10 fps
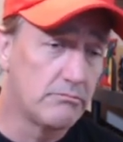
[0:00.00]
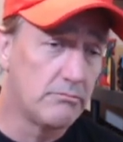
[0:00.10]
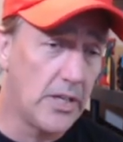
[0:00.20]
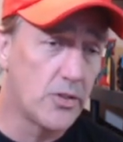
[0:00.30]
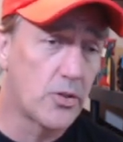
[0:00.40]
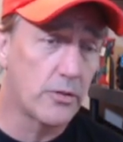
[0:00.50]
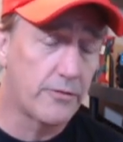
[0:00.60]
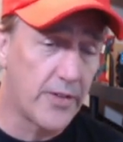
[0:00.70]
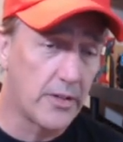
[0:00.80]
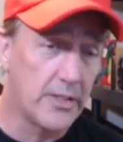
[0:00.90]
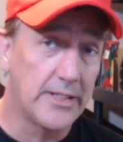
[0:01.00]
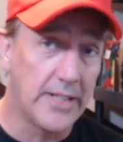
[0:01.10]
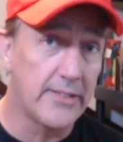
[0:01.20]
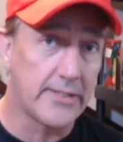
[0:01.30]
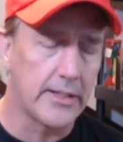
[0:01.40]
injured fairly
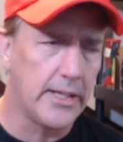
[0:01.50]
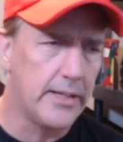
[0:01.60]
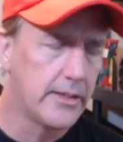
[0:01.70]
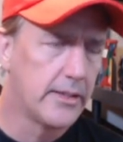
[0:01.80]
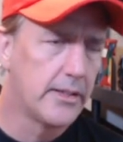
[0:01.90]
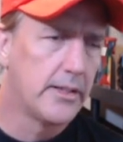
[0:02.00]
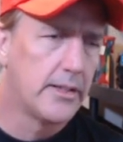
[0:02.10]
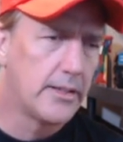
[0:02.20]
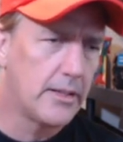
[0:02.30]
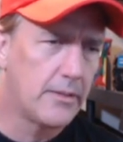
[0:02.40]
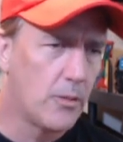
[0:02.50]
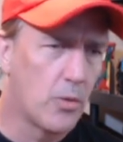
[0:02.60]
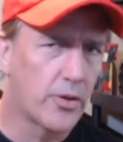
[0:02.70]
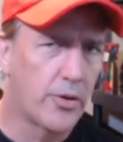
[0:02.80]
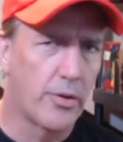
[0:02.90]
decently. They
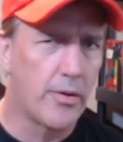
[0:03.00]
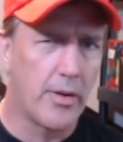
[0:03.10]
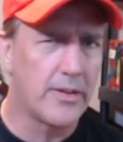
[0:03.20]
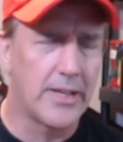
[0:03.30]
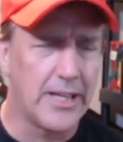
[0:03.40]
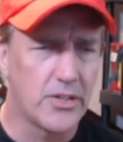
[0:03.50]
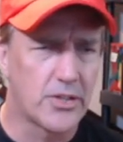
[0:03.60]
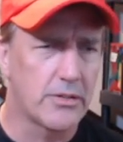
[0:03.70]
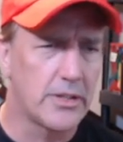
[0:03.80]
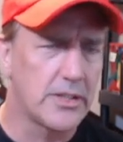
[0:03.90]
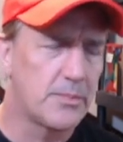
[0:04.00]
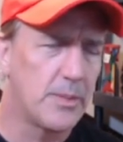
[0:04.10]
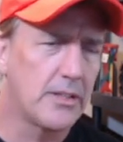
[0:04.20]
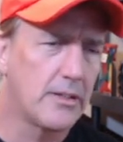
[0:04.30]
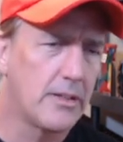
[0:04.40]
weren't career-ending injuries,
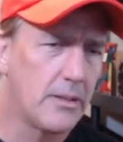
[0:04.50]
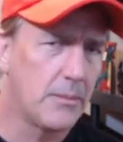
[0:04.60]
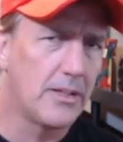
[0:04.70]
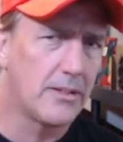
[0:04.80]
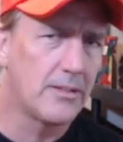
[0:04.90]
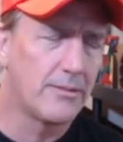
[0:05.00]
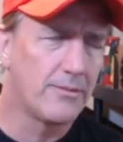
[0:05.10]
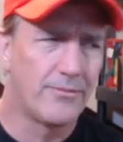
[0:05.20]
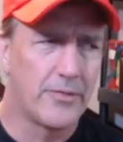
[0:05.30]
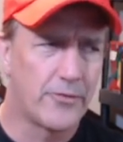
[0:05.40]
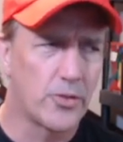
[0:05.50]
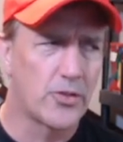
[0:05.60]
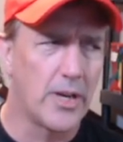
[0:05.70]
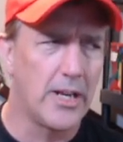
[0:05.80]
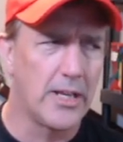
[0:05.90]
but I mean, for a
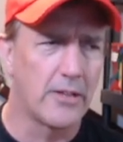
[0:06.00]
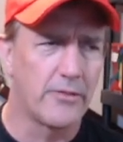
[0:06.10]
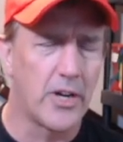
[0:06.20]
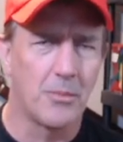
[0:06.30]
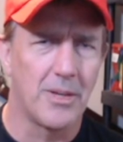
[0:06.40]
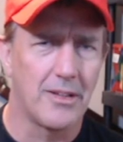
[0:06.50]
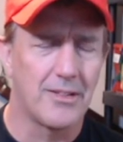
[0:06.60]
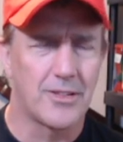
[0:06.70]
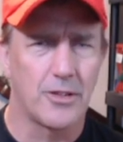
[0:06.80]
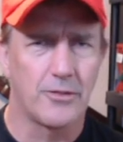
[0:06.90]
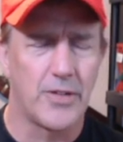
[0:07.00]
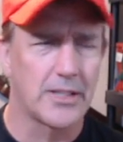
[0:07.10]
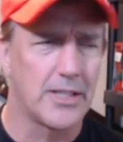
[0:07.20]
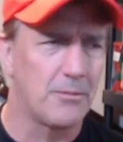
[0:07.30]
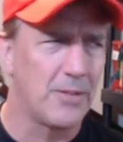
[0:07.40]
training environment, it's still
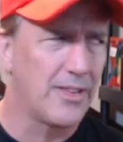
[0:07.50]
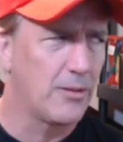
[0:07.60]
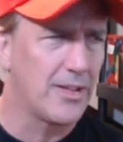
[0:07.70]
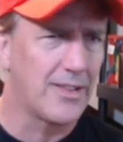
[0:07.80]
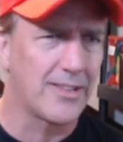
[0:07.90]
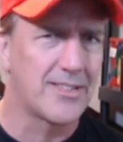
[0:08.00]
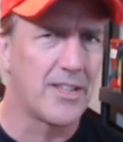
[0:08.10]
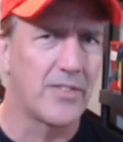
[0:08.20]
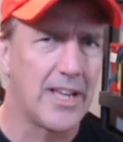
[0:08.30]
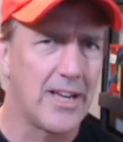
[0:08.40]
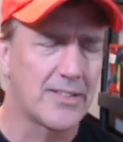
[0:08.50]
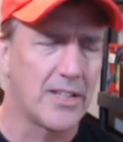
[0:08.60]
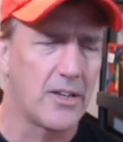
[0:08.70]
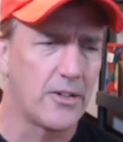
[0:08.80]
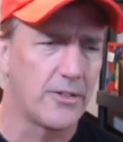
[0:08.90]
fucked up. I think we had like 7 guys
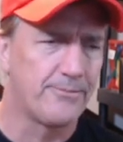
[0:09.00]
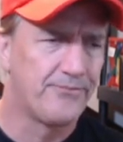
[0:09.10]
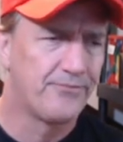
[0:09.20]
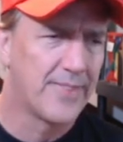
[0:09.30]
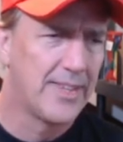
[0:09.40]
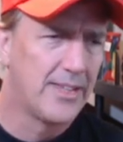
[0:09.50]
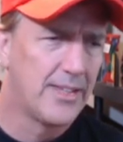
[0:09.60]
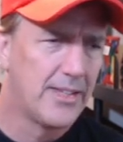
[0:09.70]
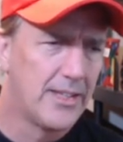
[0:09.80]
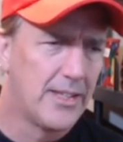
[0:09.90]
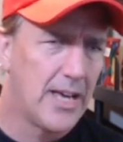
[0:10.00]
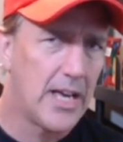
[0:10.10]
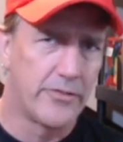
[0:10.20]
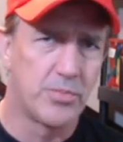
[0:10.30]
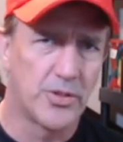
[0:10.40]
get hurt out
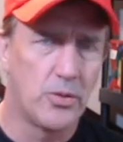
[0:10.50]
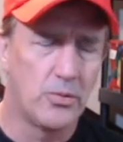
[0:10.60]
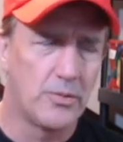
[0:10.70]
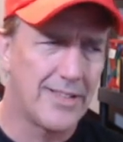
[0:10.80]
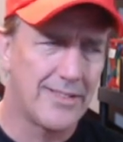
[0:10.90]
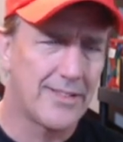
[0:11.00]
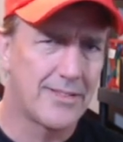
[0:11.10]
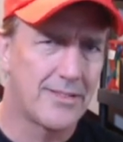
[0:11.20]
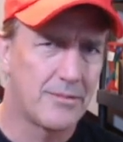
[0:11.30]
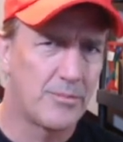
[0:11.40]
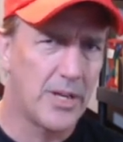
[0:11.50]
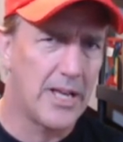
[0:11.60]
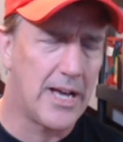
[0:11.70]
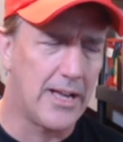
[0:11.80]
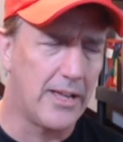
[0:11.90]
of a platoon. That's pretty
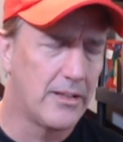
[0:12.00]
high.